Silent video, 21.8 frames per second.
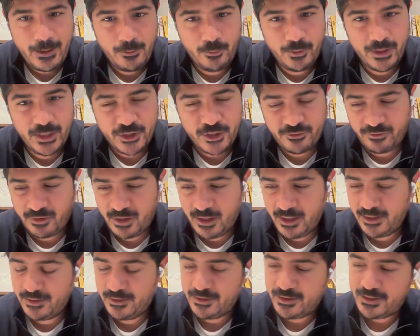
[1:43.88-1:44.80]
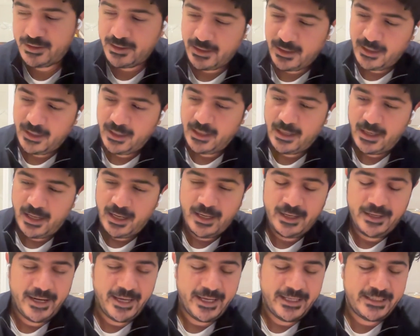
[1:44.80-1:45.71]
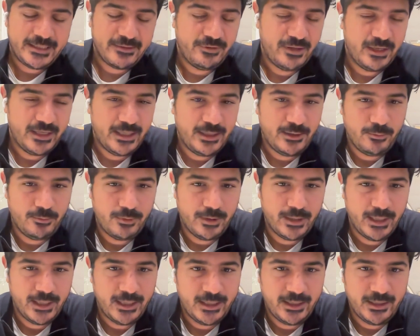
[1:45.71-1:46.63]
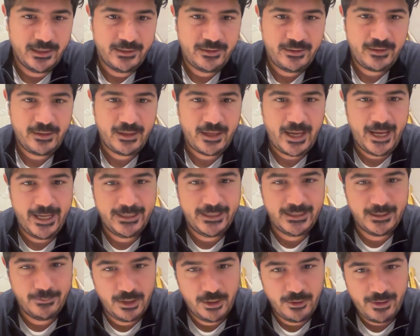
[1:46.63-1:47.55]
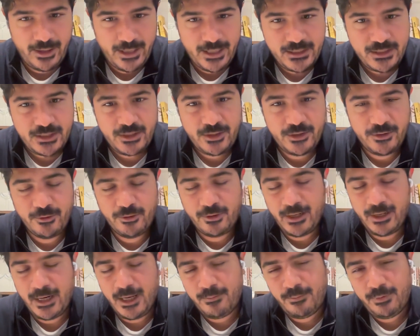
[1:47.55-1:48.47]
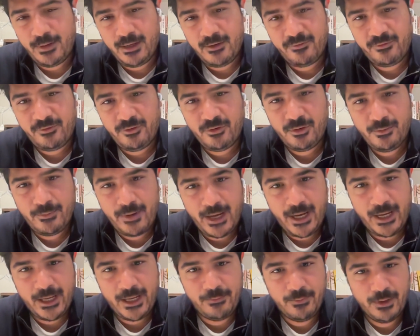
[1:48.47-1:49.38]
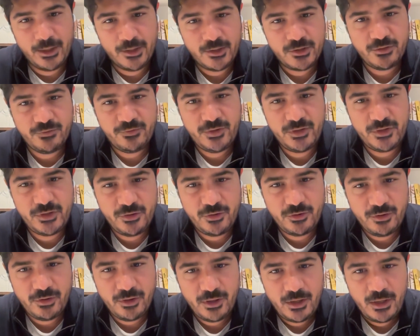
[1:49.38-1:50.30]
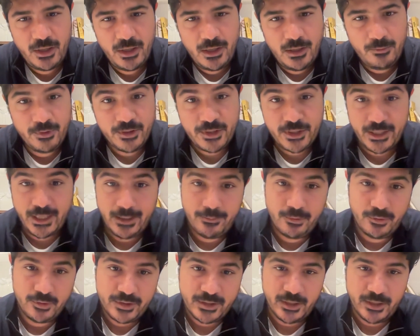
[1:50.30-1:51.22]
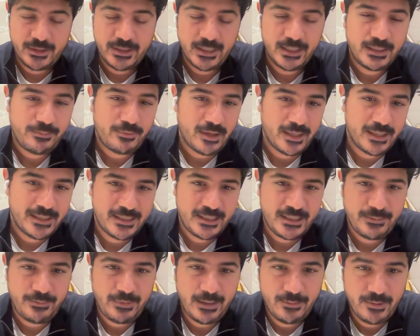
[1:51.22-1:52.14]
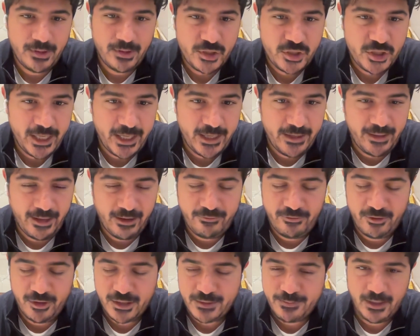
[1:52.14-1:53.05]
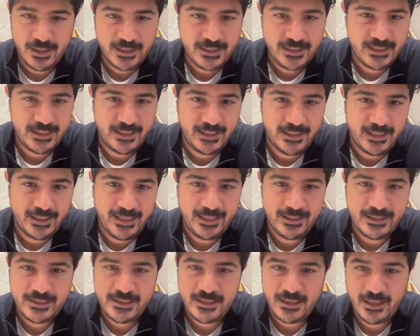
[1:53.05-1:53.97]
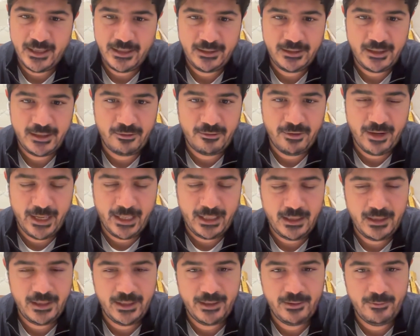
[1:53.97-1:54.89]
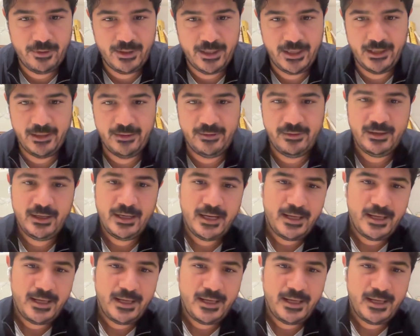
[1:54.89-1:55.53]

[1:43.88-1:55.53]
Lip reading: which runs natively with AWS, Google Cloud Platform, and Microsoft Azure, which enables those enterprises to be able to share that first-party insight directly with